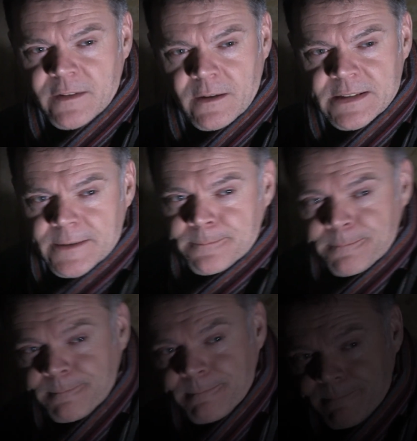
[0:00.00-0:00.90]
started.
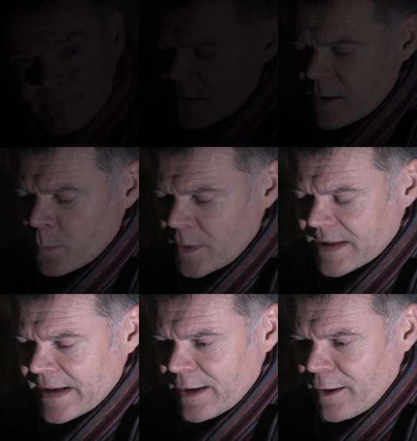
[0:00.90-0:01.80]
When
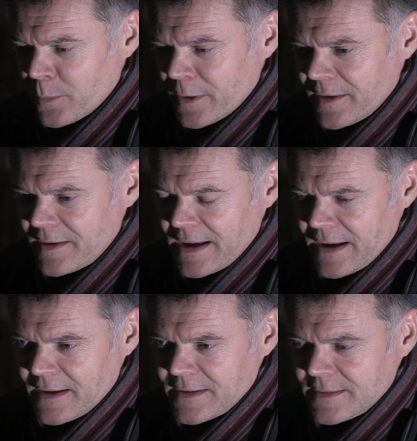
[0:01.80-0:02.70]
Danny and I were,
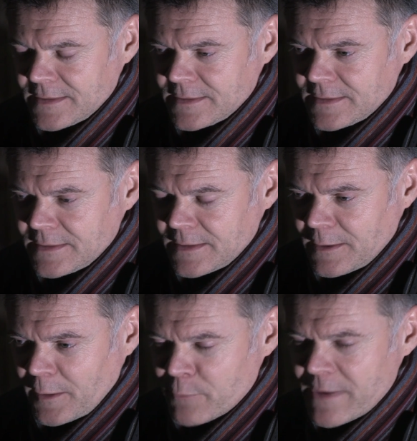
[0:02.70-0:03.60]

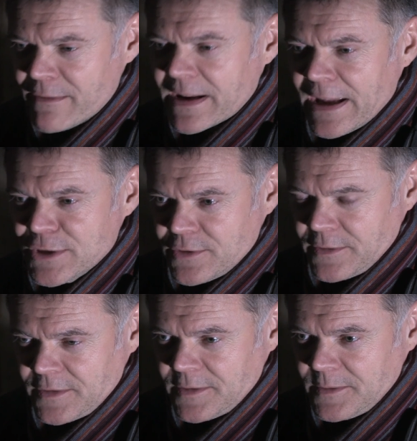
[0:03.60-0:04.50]
on the rare
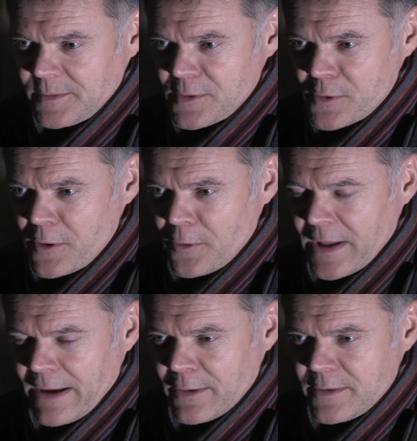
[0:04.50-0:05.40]
occasions, on
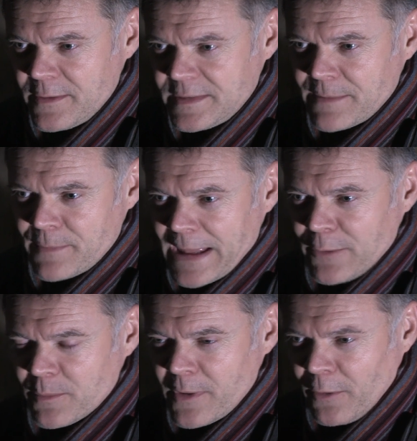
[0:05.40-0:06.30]
our
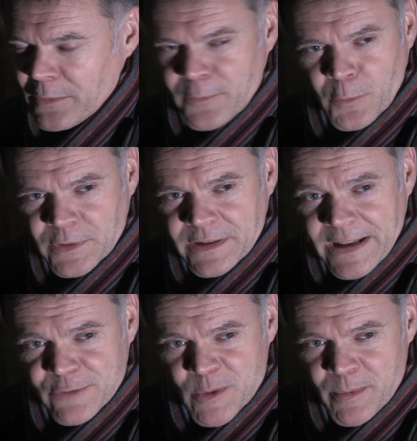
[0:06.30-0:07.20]
7,000 miles and
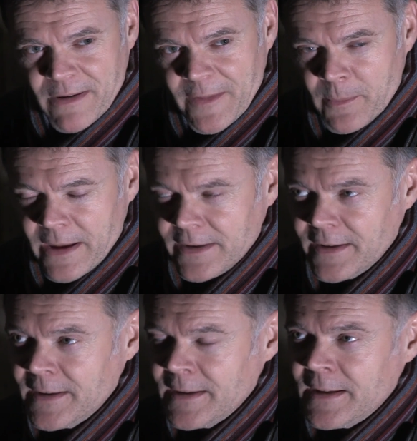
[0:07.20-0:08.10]
14-day trip around the Med,
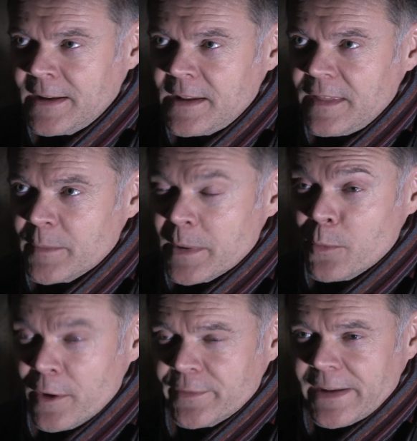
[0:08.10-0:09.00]
that we
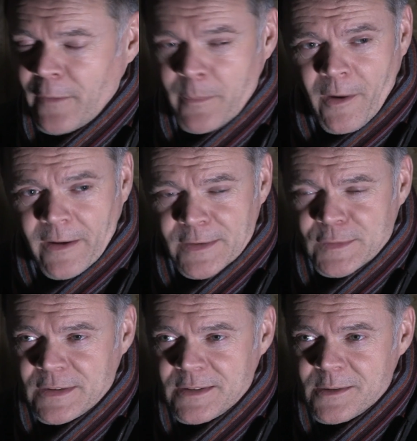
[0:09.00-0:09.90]
weren't sitting on the
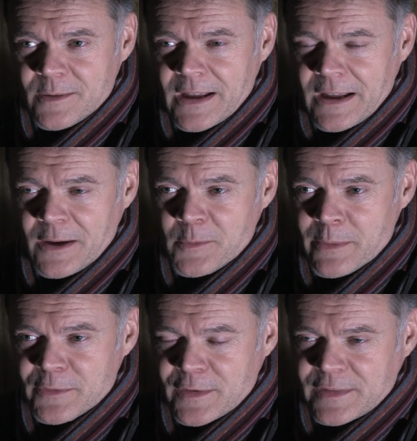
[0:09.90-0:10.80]
bikes, we
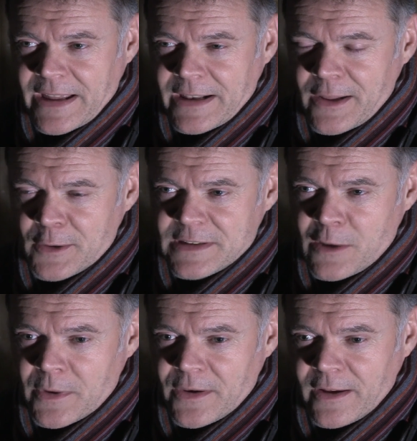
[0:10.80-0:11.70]
were just sat in the
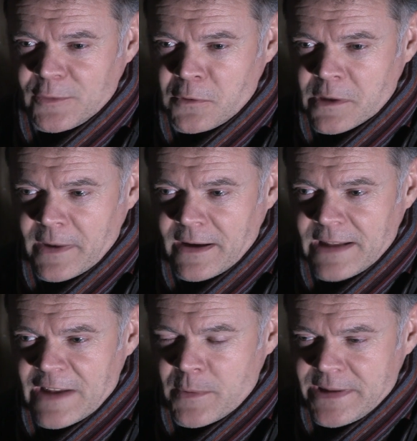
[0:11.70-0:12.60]
hotel one night talking about
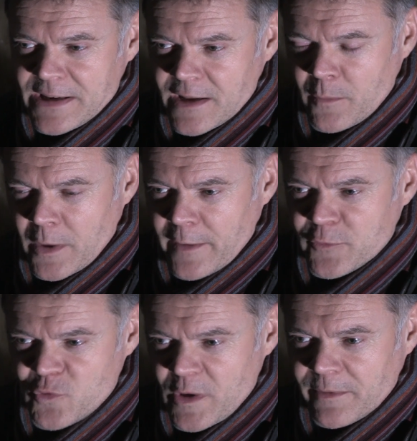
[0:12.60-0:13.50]
if we did another one of those
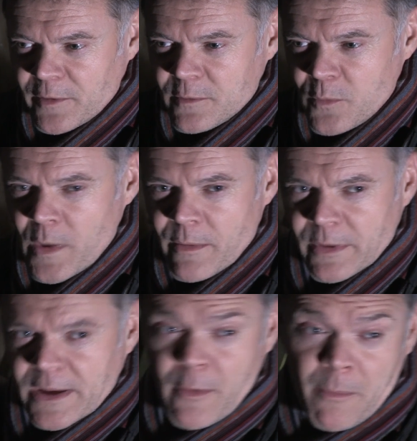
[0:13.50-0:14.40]
trips, where would
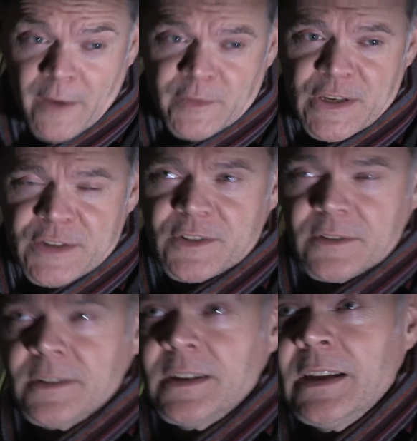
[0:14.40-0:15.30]
we go? And my suggestion